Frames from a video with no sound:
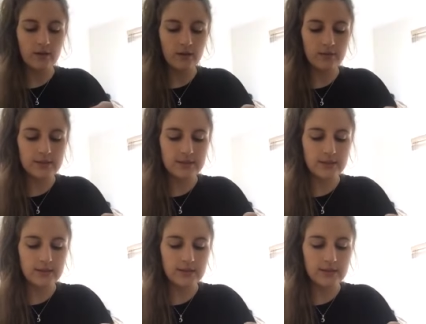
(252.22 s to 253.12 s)

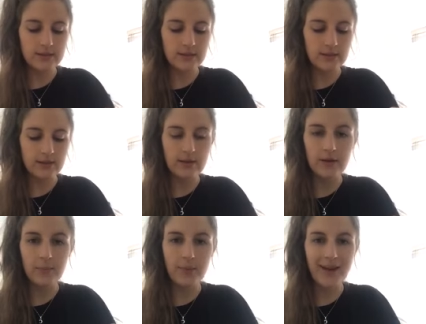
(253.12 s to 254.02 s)
Obviously this is the
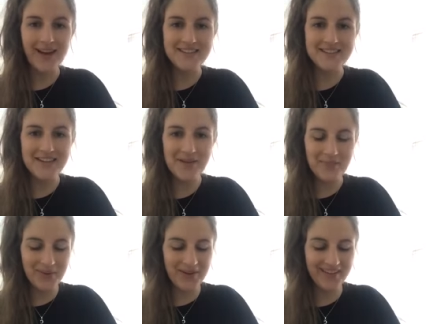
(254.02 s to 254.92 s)
apply step
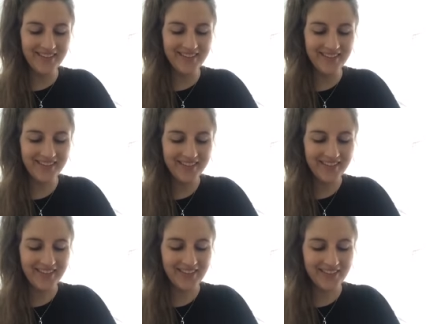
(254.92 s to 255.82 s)

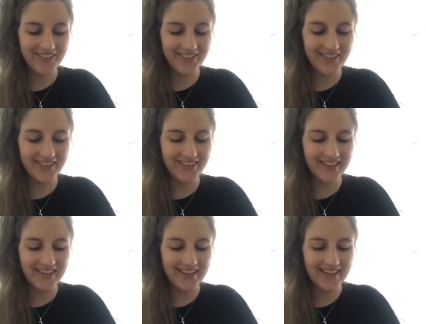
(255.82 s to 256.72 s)
of the
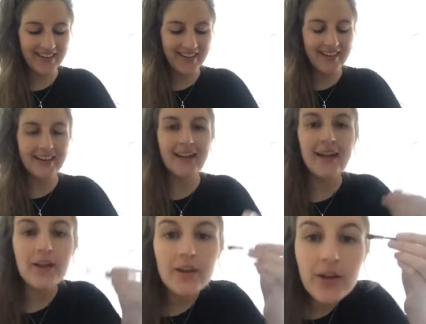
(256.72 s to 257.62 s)
three.
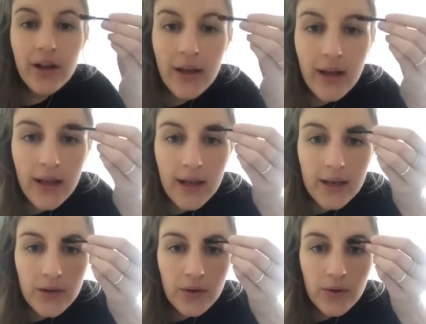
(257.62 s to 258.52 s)
Okay,
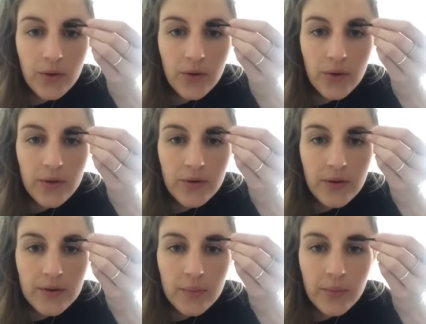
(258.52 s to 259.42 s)
and you
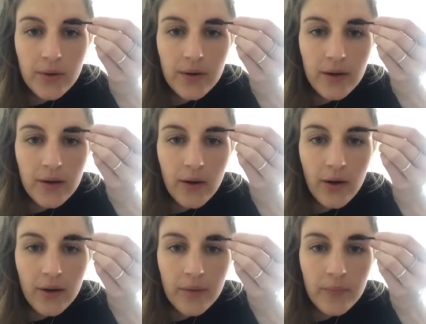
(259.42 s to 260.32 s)
just put it
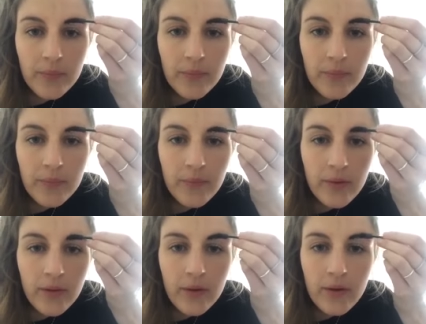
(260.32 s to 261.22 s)
on
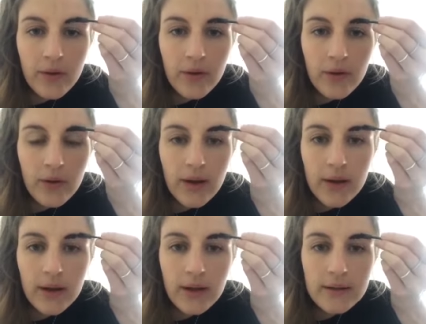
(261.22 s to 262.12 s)
quite
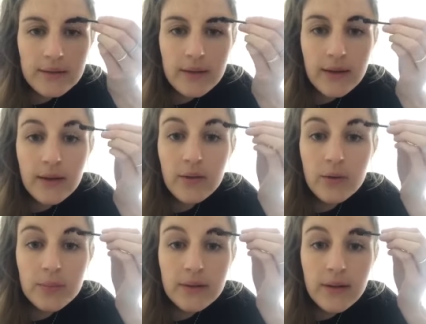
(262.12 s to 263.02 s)
nicely.
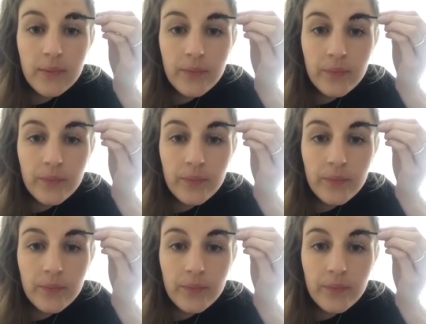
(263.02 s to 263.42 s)
Oopsie.